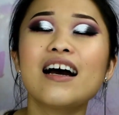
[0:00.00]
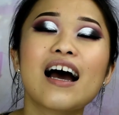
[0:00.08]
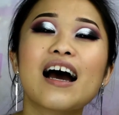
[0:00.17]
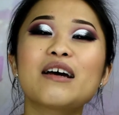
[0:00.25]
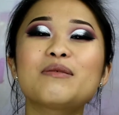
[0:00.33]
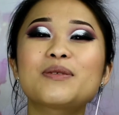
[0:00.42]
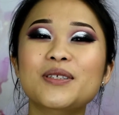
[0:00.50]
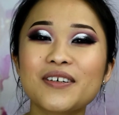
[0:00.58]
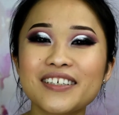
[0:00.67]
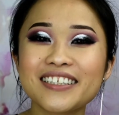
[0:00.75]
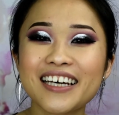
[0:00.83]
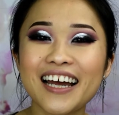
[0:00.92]
I am so
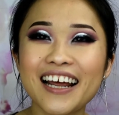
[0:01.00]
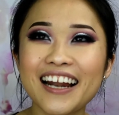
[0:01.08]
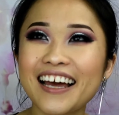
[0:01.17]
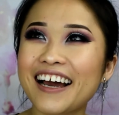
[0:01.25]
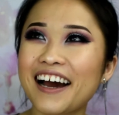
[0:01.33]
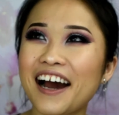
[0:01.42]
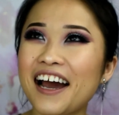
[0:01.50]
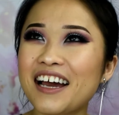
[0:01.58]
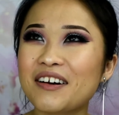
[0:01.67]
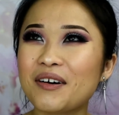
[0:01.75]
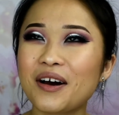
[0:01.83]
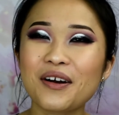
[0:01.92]
excited. Like
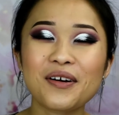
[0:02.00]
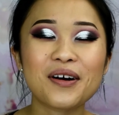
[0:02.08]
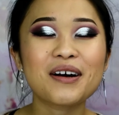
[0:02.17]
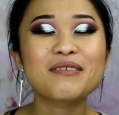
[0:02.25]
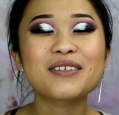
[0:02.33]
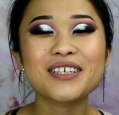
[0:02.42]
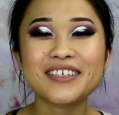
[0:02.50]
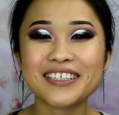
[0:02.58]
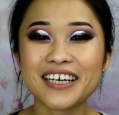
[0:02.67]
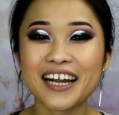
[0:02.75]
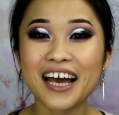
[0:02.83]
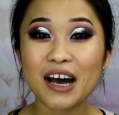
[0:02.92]
I don't know, I'm so
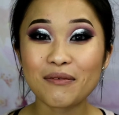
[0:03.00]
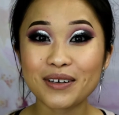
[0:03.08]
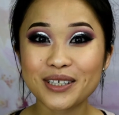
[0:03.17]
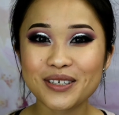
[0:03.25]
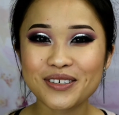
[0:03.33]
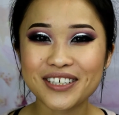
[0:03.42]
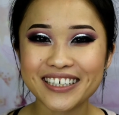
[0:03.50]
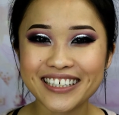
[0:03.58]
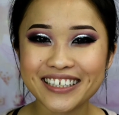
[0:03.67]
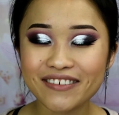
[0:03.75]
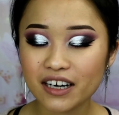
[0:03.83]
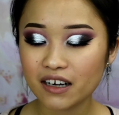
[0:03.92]
excited. I'm like so cheesy
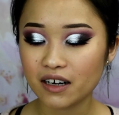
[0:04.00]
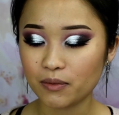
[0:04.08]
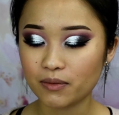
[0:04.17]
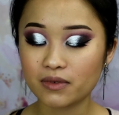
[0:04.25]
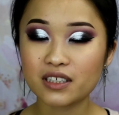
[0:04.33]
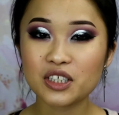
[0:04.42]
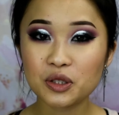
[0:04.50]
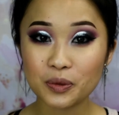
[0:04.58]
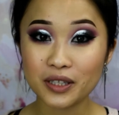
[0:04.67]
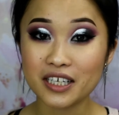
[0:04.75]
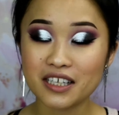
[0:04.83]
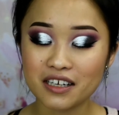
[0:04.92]
right now. Let's just
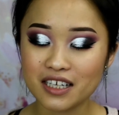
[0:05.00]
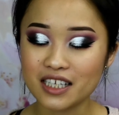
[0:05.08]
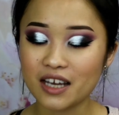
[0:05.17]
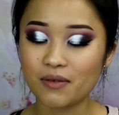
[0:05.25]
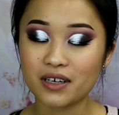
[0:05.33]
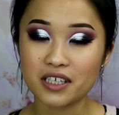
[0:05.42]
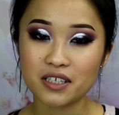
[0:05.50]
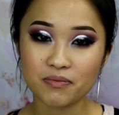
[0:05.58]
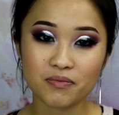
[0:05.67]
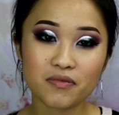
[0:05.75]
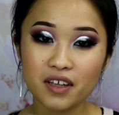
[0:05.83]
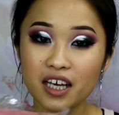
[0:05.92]
put this on the side because
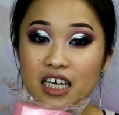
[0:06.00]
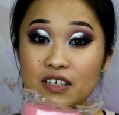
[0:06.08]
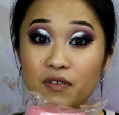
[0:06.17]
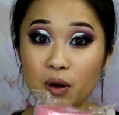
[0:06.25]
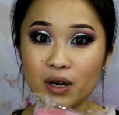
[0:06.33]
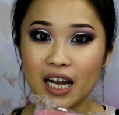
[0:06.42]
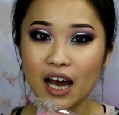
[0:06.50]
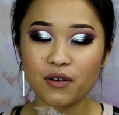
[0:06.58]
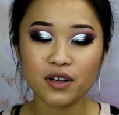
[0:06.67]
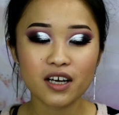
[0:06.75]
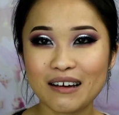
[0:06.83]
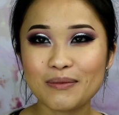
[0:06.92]
it's very loud.
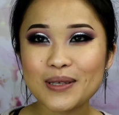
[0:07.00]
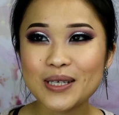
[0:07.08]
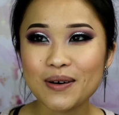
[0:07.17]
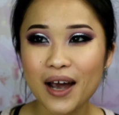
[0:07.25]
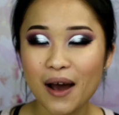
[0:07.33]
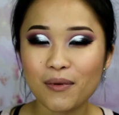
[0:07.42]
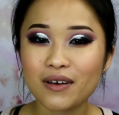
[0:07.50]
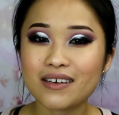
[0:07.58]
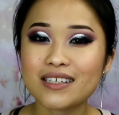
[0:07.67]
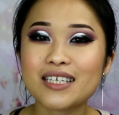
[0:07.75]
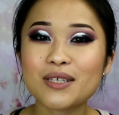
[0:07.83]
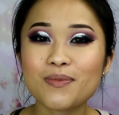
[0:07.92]
I'm so happy because
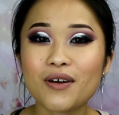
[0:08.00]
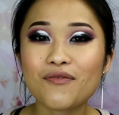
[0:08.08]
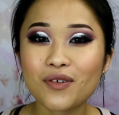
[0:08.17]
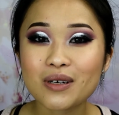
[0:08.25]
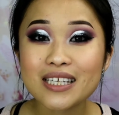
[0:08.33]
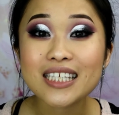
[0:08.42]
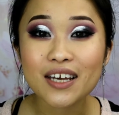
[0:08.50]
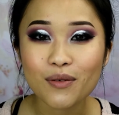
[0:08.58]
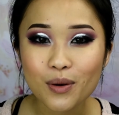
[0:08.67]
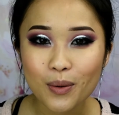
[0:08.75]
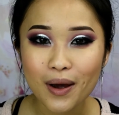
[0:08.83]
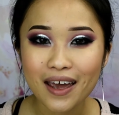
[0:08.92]
it's my first
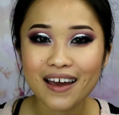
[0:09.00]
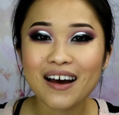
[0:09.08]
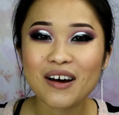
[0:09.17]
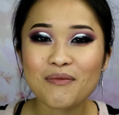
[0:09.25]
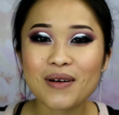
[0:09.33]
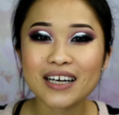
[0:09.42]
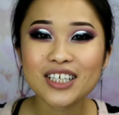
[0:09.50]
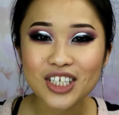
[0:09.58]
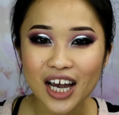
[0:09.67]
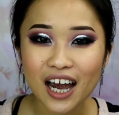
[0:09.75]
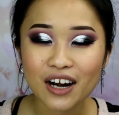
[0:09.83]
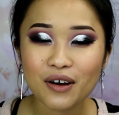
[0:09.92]
giveaway on my
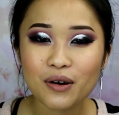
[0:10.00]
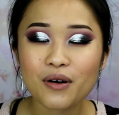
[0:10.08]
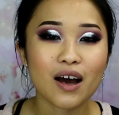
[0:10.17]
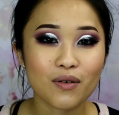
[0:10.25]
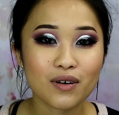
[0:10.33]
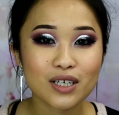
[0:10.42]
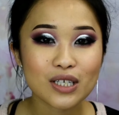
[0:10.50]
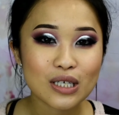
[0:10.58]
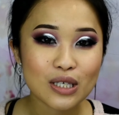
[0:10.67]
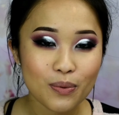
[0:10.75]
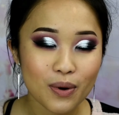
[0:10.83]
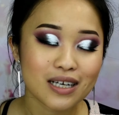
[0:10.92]
channel. I wanted to
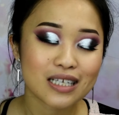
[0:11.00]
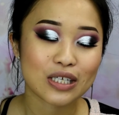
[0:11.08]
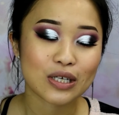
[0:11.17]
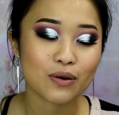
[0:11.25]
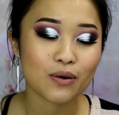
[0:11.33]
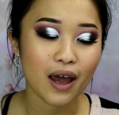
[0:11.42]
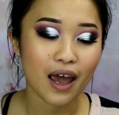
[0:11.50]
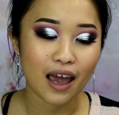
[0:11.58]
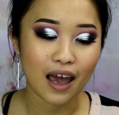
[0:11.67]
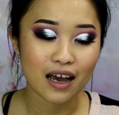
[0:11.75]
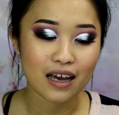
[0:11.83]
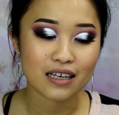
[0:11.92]
surprise you
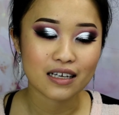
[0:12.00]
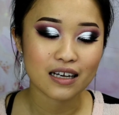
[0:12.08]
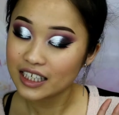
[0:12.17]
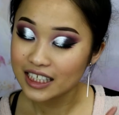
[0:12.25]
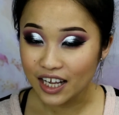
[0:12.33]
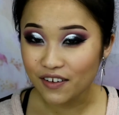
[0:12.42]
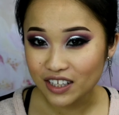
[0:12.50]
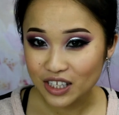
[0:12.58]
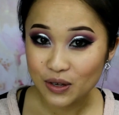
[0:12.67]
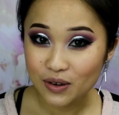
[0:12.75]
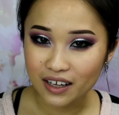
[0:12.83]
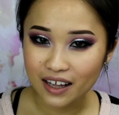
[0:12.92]
and save it to
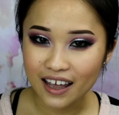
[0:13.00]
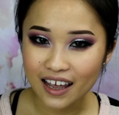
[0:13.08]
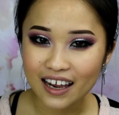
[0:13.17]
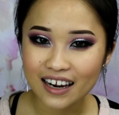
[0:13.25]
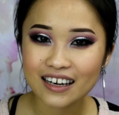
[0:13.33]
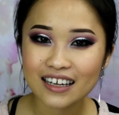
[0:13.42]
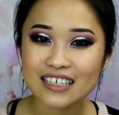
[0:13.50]
the end